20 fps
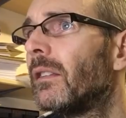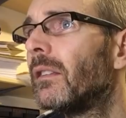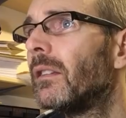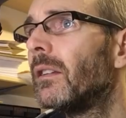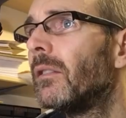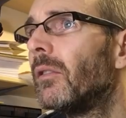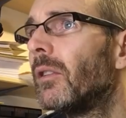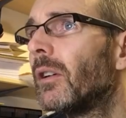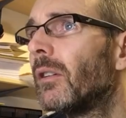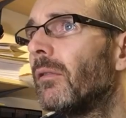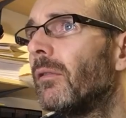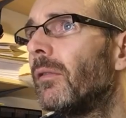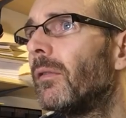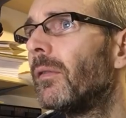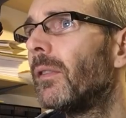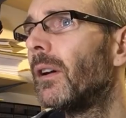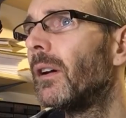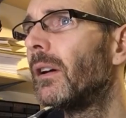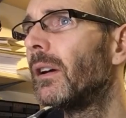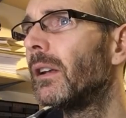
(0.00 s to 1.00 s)
Let's see if I can
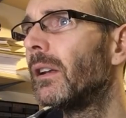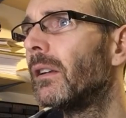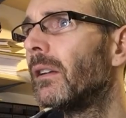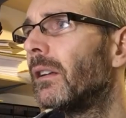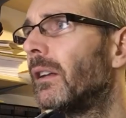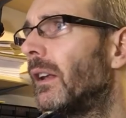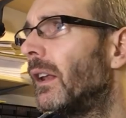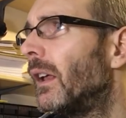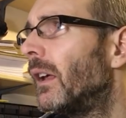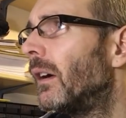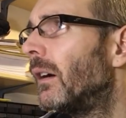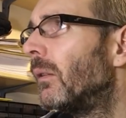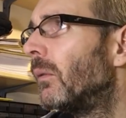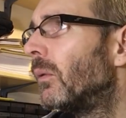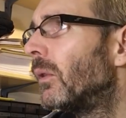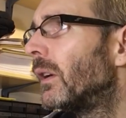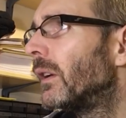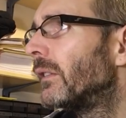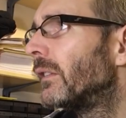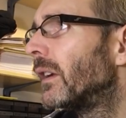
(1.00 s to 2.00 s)
find now
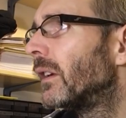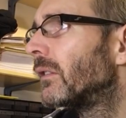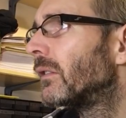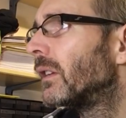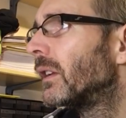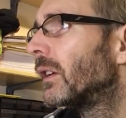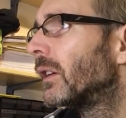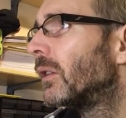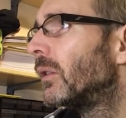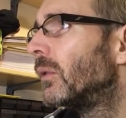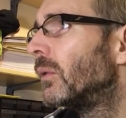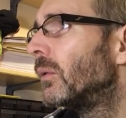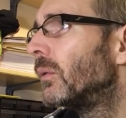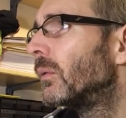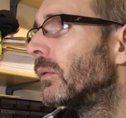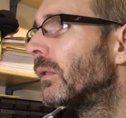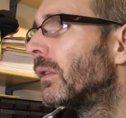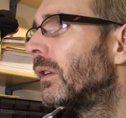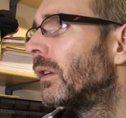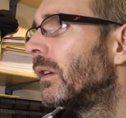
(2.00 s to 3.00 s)
what he's actually
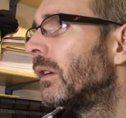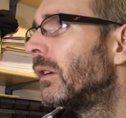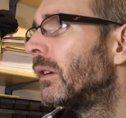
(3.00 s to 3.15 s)
called.